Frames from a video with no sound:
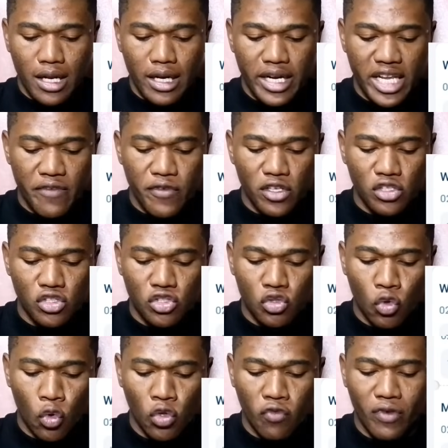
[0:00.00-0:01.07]

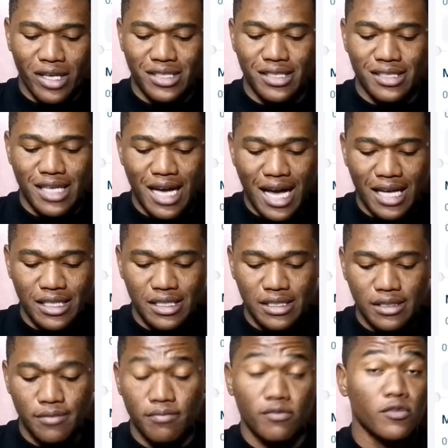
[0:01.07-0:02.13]
Livingstone versus
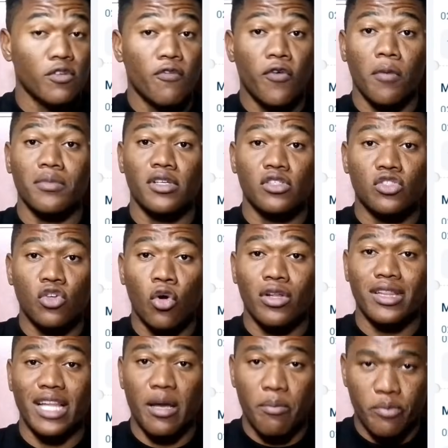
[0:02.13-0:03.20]
Hearts from the
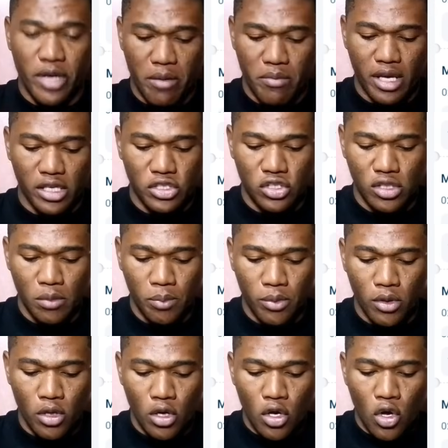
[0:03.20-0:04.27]
Scotland Premiership.
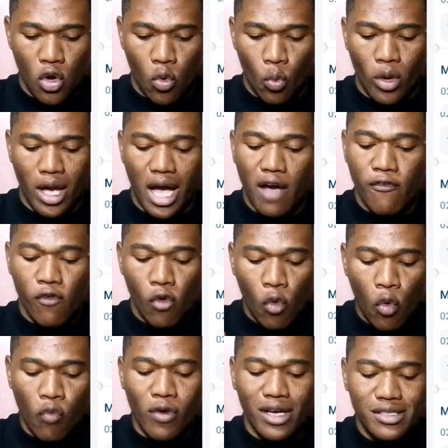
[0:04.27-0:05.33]
We have
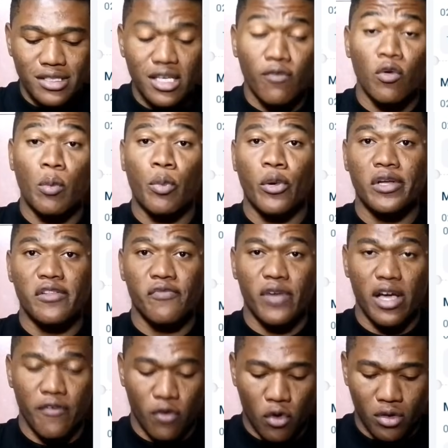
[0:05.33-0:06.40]
over
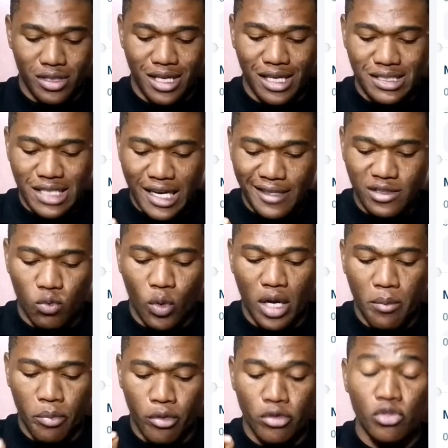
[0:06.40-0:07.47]
7.5 corners at
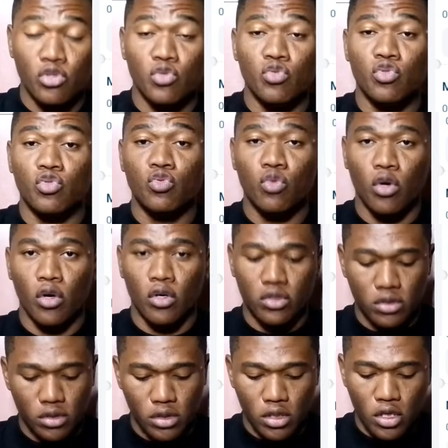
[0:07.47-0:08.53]
1.22
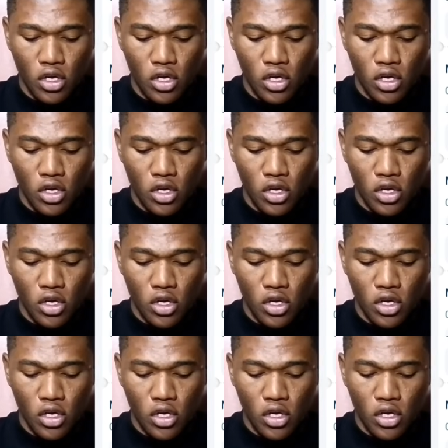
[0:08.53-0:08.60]
odd.